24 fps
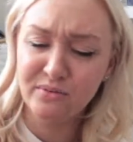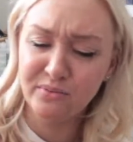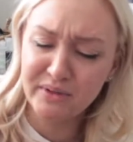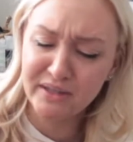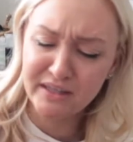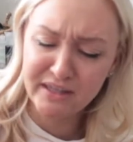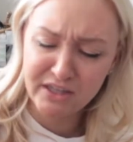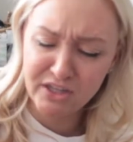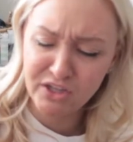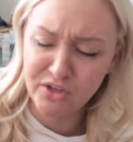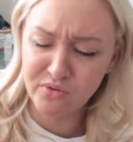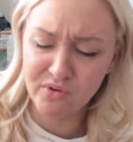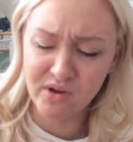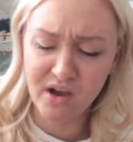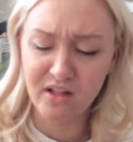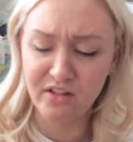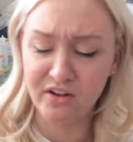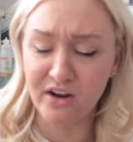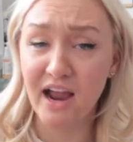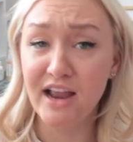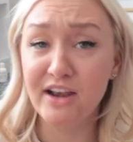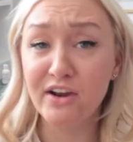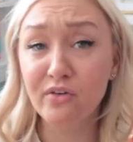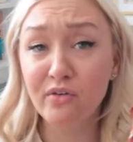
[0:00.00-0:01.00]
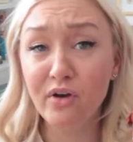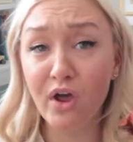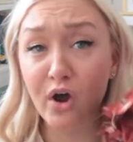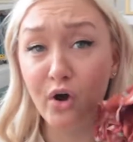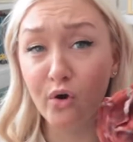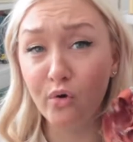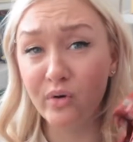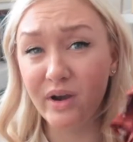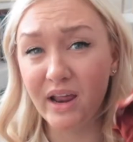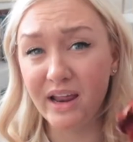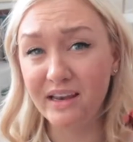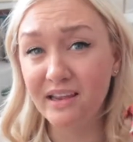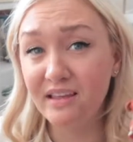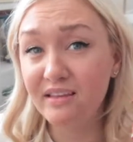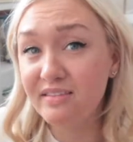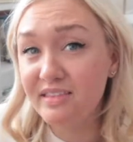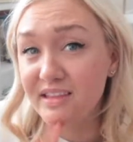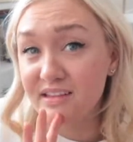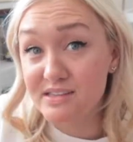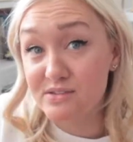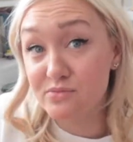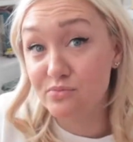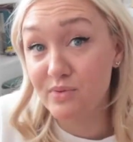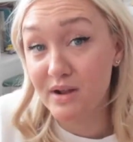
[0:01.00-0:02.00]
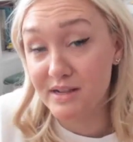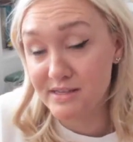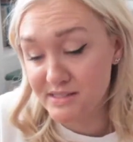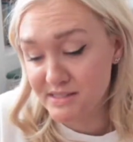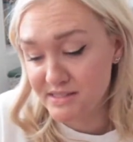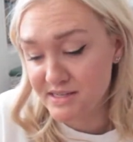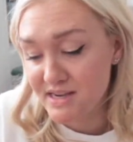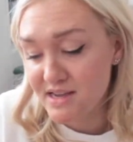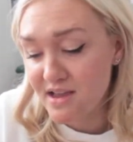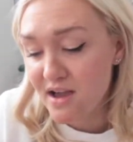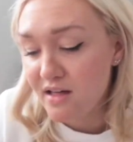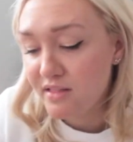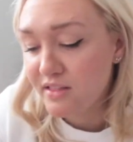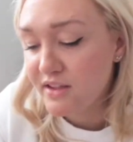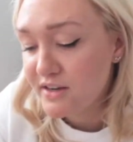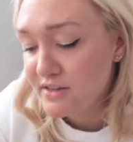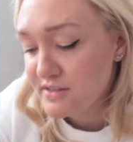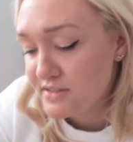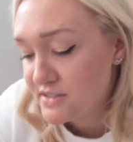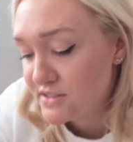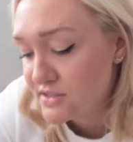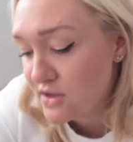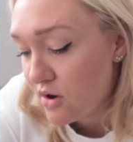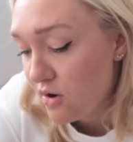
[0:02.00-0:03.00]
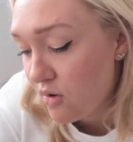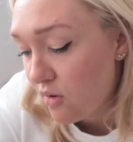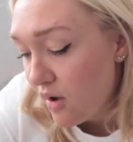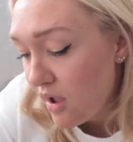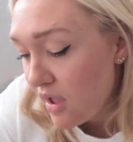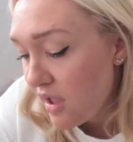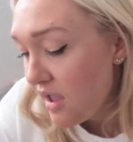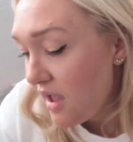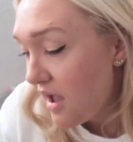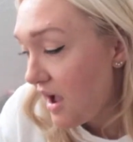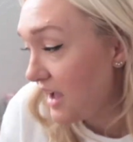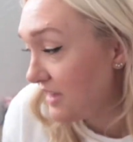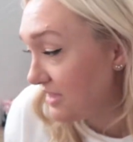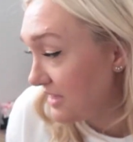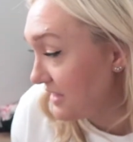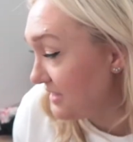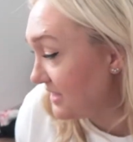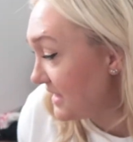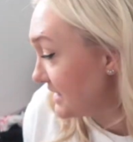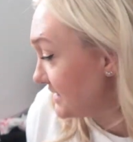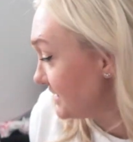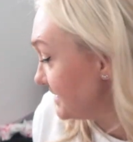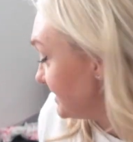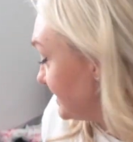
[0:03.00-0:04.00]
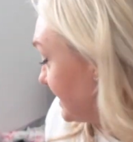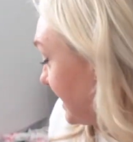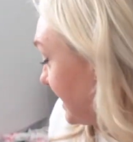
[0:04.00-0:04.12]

a really cute color. I don't own any of these rusty colors, so I think that's